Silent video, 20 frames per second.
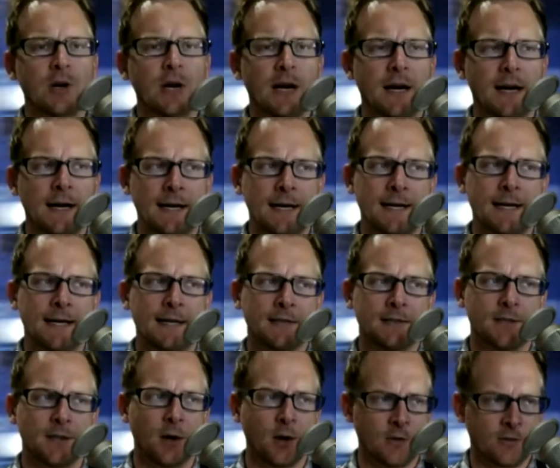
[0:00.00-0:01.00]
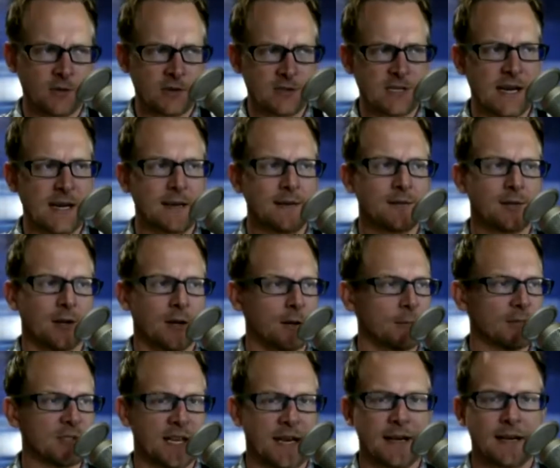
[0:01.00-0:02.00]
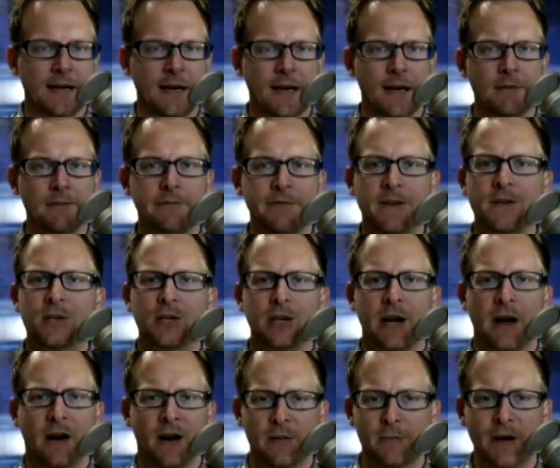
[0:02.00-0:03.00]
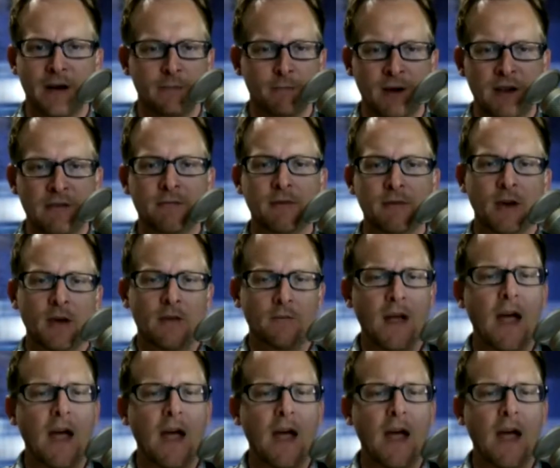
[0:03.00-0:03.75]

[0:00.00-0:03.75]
uh, to overstate terms like uh, visionary, but but uh,